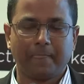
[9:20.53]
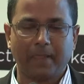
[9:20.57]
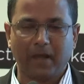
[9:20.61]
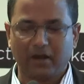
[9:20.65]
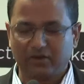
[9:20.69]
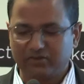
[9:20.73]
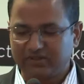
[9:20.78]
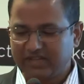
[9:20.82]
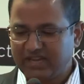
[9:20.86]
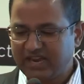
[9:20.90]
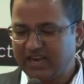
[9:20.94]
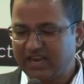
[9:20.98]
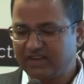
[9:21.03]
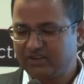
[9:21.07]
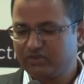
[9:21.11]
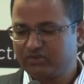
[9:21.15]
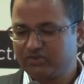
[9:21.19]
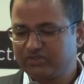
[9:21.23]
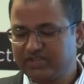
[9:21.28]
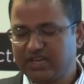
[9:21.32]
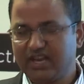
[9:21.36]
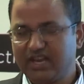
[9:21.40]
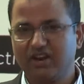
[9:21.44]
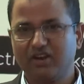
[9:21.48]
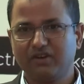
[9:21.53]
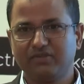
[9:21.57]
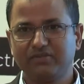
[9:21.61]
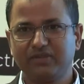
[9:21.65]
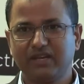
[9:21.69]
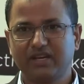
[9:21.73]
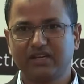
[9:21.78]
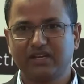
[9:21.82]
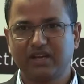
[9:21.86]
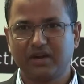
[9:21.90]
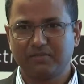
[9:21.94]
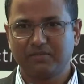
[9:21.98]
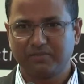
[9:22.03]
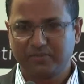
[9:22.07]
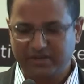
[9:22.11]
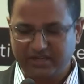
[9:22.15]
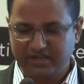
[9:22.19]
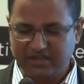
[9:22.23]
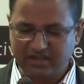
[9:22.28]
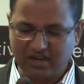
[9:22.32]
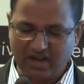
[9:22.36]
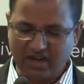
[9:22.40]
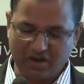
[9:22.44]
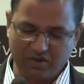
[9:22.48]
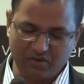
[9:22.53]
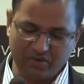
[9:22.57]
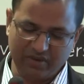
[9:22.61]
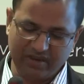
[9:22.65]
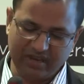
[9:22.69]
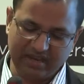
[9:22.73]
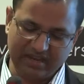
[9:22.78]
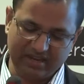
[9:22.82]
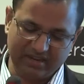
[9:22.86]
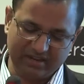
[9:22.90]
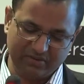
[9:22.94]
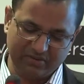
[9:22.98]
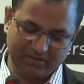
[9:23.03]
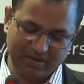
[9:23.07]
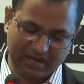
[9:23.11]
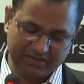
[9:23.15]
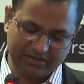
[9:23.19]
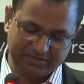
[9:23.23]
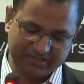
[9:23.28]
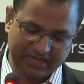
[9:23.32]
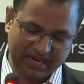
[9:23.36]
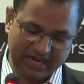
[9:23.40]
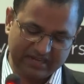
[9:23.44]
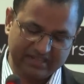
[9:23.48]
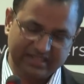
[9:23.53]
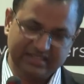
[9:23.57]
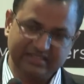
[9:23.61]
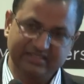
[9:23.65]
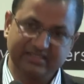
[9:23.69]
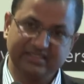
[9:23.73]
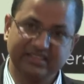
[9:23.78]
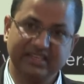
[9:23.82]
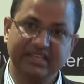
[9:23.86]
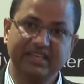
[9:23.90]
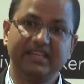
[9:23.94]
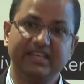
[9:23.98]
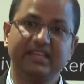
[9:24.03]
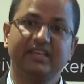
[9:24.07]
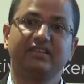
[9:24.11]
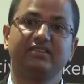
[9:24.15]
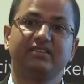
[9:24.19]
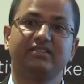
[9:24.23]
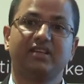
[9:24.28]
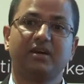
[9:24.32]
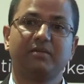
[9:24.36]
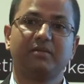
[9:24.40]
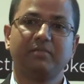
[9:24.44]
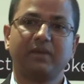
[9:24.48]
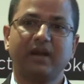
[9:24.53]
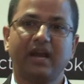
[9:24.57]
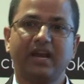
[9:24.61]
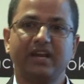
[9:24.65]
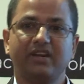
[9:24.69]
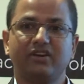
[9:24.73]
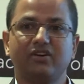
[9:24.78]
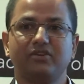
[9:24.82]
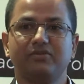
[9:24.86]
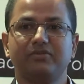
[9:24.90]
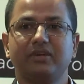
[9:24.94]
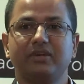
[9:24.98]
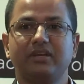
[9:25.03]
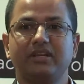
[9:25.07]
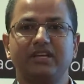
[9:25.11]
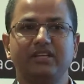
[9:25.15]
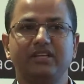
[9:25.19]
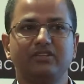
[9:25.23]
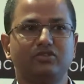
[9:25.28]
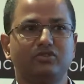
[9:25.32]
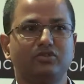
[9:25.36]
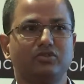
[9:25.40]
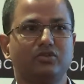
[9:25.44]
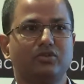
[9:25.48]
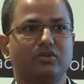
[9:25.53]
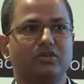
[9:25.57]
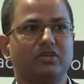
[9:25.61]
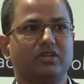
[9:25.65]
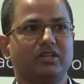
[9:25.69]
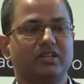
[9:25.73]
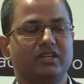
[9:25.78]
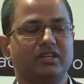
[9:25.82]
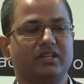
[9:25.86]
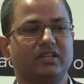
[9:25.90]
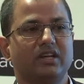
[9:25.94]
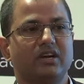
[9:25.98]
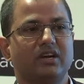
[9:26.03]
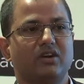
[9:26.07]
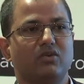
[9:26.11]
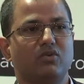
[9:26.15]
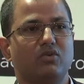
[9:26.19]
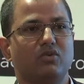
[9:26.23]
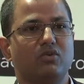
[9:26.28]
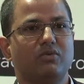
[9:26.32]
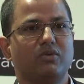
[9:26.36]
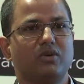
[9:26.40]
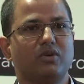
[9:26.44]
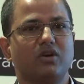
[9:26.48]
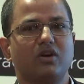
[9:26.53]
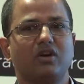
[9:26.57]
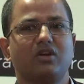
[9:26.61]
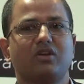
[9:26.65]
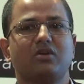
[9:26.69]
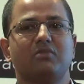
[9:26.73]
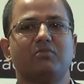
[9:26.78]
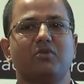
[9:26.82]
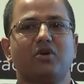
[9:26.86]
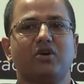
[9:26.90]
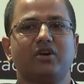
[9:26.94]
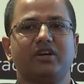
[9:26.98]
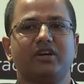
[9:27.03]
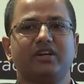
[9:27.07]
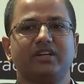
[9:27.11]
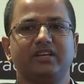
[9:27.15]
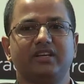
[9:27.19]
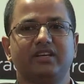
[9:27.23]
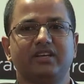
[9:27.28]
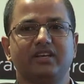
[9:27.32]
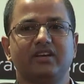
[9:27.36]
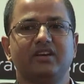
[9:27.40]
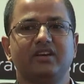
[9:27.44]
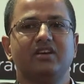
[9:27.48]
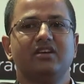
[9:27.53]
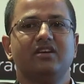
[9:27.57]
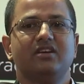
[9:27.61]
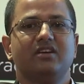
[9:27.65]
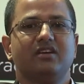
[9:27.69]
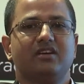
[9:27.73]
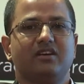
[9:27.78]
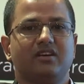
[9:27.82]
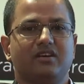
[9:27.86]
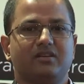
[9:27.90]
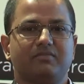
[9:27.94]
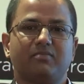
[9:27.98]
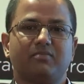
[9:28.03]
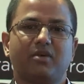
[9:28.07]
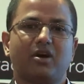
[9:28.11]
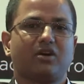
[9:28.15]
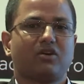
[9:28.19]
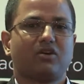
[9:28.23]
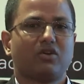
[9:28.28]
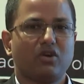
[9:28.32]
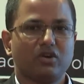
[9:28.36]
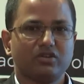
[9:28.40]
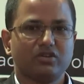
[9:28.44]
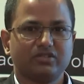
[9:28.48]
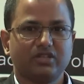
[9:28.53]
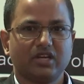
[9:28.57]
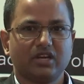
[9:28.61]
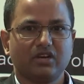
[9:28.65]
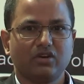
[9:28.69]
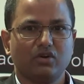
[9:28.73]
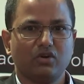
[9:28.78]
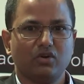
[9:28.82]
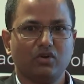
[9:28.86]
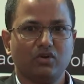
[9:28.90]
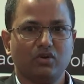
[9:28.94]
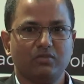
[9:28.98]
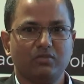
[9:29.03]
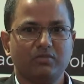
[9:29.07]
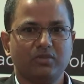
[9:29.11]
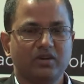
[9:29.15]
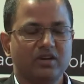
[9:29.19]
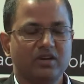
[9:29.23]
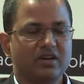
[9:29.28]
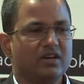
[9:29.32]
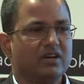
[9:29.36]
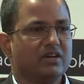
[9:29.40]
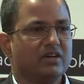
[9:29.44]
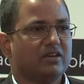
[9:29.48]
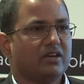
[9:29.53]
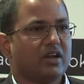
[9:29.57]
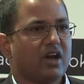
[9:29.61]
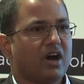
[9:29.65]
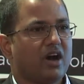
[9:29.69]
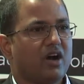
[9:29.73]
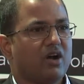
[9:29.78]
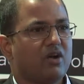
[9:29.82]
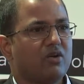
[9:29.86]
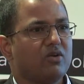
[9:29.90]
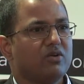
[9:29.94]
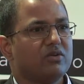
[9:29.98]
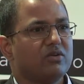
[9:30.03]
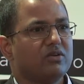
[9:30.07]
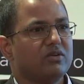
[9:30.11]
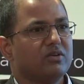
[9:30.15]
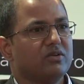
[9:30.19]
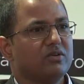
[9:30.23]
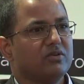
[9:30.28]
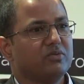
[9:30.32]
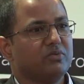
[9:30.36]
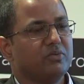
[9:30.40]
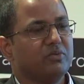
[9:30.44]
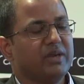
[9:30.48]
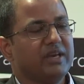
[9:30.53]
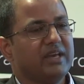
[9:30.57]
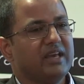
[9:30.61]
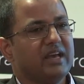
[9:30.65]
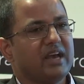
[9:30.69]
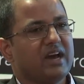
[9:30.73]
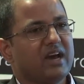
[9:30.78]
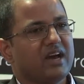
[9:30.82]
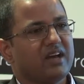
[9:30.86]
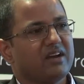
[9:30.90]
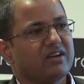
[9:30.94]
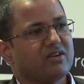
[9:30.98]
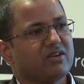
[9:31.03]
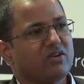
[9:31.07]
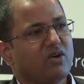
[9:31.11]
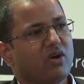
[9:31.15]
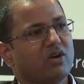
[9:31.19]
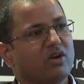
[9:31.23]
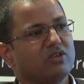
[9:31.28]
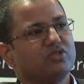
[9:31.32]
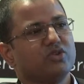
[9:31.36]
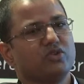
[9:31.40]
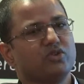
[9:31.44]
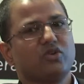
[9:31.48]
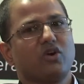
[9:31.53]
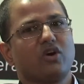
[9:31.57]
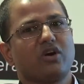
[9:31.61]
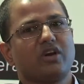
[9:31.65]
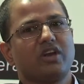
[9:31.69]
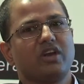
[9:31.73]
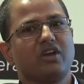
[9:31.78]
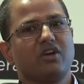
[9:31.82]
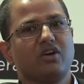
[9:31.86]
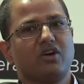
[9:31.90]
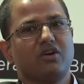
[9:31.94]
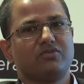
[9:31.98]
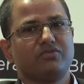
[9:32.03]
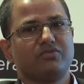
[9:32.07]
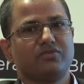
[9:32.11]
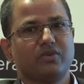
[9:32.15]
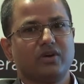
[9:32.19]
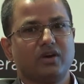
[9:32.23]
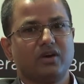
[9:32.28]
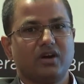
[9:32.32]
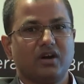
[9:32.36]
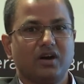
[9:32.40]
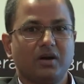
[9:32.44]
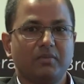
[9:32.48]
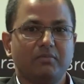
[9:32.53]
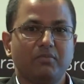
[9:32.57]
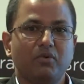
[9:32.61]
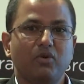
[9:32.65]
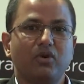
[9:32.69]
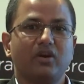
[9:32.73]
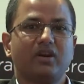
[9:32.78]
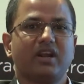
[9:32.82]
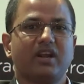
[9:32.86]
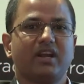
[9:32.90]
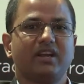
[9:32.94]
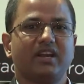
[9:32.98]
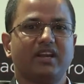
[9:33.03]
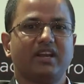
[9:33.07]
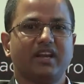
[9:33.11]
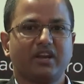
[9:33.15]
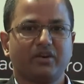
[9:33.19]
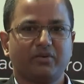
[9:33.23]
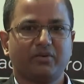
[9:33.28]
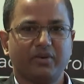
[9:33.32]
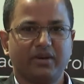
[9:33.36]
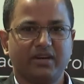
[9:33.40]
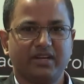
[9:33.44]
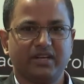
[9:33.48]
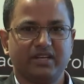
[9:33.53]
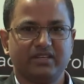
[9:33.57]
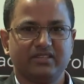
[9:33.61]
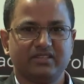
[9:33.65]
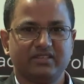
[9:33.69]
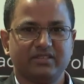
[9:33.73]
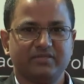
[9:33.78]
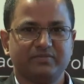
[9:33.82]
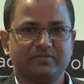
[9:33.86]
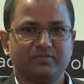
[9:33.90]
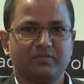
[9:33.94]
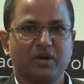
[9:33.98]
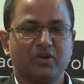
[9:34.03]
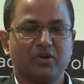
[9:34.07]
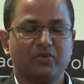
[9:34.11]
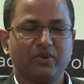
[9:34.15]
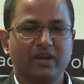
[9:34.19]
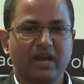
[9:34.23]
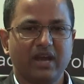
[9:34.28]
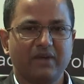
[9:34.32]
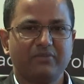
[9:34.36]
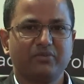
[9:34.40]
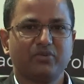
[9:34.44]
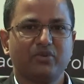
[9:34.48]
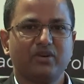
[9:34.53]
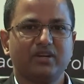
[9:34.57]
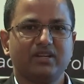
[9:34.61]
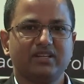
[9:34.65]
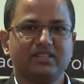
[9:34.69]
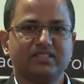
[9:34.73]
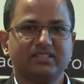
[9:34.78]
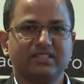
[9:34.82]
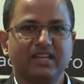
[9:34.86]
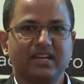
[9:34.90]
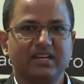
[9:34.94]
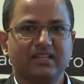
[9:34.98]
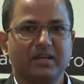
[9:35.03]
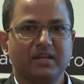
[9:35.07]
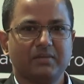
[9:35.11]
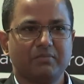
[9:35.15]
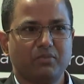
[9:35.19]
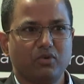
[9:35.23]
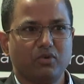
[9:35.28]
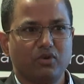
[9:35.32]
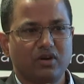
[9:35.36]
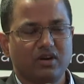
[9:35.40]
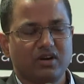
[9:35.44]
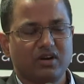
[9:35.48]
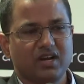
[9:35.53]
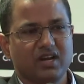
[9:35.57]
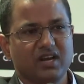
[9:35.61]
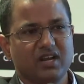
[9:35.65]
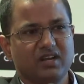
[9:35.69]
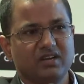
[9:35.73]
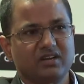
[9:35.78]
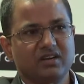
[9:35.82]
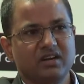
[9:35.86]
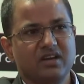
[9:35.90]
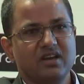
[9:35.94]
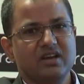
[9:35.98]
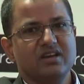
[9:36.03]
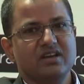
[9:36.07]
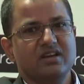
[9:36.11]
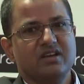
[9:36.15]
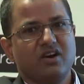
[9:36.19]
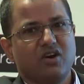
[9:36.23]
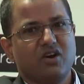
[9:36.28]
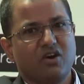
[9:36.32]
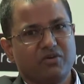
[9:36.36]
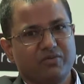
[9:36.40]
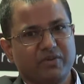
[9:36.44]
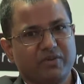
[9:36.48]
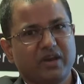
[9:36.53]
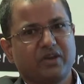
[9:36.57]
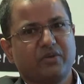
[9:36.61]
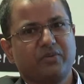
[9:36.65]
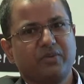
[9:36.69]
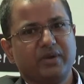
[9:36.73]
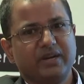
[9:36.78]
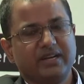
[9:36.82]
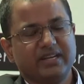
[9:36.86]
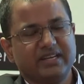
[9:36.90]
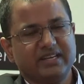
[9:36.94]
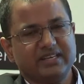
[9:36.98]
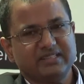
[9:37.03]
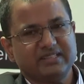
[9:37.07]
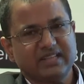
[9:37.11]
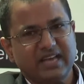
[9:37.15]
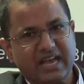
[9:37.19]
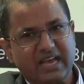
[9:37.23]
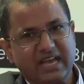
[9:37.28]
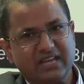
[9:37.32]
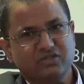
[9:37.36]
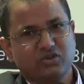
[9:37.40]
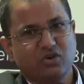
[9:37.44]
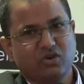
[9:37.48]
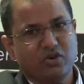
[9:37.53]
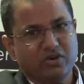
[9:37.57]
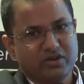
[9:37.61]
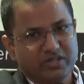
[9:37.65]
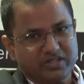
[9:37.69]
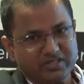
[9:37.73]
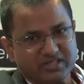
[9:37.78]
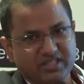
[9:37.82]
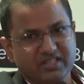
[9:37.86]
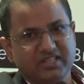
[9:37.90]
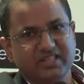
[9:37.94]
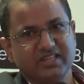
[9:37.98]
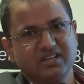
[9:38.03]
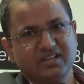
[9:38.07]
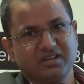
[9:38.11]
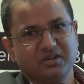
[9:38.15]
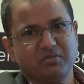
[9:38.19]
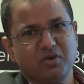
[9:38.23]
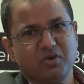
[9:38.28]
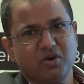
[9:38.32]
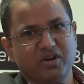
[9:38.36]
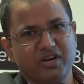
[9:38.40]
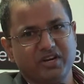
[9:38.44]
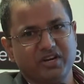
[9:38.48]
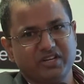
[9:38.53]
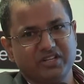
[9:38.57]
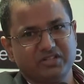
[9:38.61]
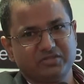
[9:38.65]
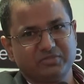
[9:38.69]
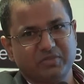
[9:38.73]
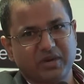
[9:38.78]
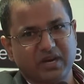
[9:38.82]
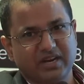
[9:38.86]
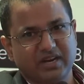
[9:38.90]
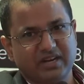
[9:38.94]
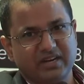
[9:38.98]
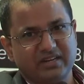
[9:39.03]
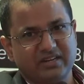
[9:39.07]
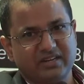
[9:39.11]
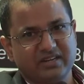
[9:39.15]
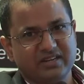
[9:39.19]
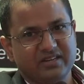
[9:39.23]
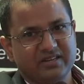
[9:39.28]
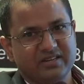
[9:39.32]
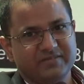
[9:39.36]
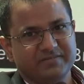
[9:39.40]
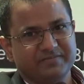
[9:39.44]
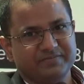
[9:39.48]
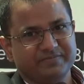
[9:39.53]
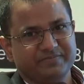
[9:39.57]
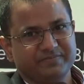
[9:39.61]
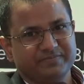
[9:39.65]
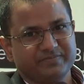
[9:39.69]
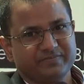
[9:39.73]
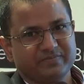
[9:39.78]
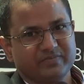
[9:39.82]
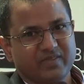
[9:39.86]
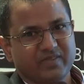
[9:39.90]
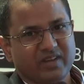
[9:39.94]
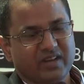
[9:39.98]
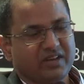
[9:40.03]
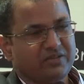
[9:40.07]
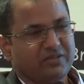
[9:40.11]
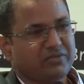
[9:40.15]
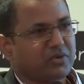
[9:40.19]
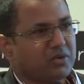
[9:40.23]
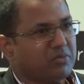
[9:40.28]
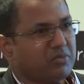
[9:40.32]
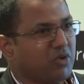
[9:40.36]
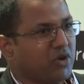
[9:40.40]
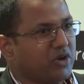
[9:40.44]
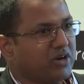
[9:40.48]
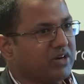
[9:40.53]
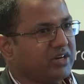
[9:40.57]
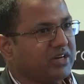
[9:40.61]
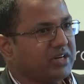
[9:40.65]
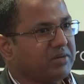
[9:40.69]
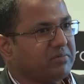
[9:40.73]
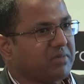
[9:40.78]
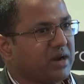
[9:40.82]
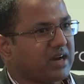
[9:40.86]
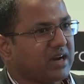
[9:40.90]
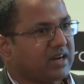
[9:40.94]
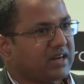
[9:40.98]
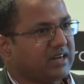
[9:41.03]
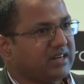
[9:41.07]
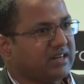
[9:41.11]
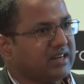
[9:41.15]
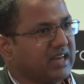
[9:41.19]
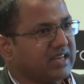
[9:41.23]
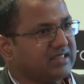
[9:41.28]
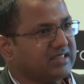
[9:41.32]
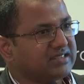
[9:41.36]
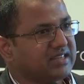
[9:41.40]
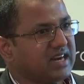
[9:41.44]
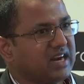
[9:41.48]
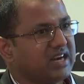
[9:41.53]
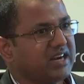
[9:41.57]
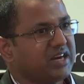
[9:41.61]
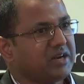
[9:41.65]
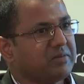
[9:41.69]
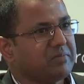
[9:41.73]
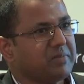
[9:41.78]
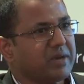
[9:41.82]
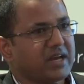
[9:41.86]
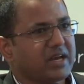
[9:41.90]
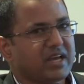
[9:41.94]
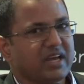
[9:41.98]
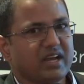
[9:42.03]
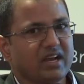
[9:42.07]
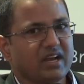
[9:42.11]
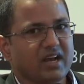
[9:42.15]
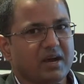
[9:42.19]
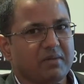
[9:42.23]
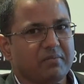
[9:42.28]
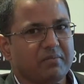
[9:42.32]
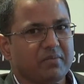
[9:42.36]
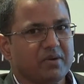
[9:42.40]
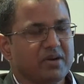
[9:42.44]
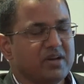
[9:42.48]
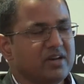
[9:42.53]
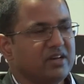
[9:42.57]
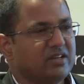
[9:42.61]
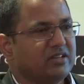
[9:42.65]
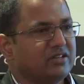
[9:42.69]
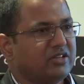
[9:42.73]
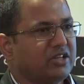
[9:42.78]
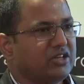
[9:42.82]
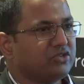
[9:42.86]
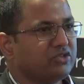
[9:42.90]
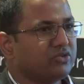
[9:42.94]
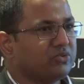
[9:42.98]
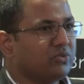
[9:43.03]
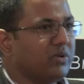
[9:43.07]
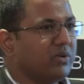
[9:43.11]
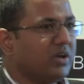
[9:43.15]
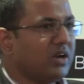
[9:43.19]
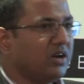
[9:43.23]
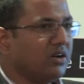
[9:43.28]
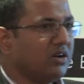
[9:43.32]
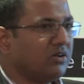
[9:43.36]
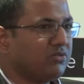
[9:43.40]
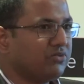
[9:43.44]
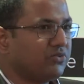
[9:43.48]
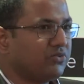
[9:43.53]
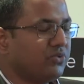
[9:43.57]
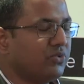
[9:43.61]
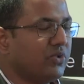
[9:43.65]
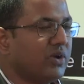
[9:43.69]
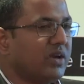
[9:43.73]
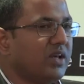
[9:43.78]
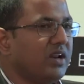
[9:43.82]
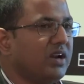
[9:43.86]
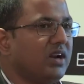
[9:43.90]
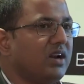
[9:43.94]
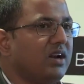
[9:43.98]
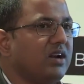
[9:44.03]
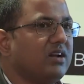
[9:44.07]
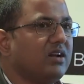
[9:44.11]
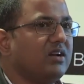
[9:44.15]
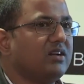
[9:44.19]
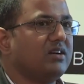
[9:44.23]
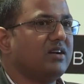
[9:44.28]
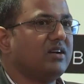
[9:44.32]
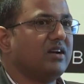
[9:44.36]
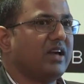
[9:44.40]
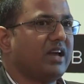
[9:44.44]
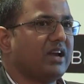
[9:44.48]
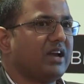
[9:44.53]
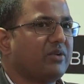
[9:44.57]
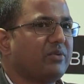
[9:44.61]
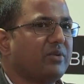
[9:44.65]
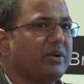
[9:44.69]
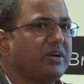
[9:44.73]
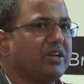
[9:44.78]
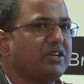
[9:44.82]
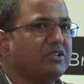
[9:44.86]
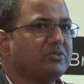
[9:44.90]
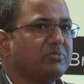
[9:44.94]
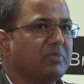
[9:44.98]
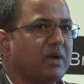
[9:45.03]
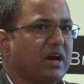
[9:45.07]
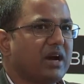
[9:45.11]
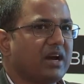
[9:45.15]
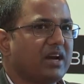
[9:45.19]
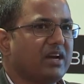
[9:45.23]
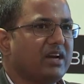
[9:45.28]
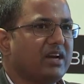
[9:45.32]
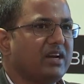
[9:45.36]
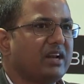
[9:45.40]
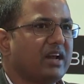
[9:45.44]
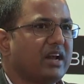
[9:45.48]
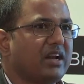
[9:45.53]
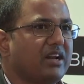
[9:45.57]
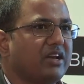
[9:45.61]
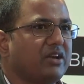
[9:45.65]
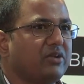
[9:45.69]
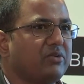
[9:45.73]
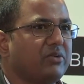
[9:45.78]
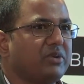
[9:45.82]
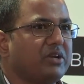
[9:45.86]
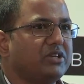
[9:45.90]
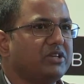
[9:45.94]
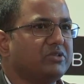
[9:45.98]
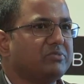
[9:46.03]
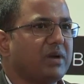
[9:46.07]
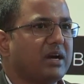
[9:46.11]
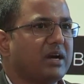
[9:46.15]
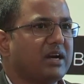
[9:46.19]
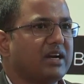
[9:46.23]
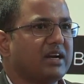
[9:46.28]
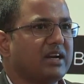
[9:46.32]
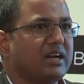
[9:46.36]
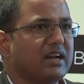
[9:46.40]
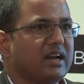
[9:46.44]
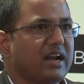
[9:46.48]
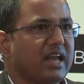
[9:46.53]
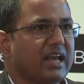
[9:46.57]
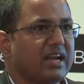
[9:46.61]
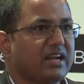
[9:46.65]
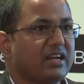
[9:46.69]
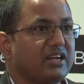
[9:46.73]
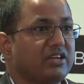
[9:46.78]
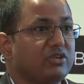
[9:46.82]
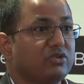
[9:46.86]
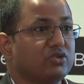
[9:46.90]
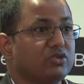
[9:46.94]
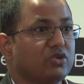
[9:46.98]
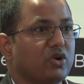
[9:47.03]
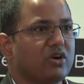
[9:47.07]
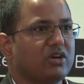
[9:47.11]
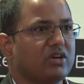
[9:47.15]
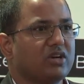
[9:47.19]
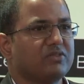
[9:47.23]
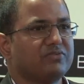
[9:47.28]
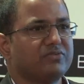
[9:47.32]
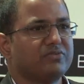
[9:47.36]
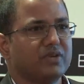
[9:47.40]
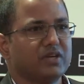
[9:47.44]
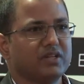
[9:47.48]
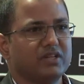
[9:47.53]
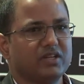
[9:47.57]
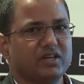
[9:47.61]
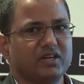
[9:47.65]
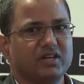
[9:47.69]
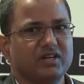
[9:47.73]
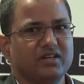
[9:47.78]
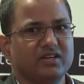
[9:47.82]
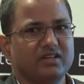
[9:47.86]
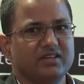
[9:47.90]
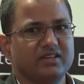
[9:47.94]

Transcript: Now they had to sell off that company. Now we have started seeing some kind of green shoot in the overall commodity across the globe. Now we are also talking of a bull run in equities, but we have to understand the bull run of equities has origin in commodities market. If commodity market has started picking up, this will fuel equities market, and equities market are likely to short up further.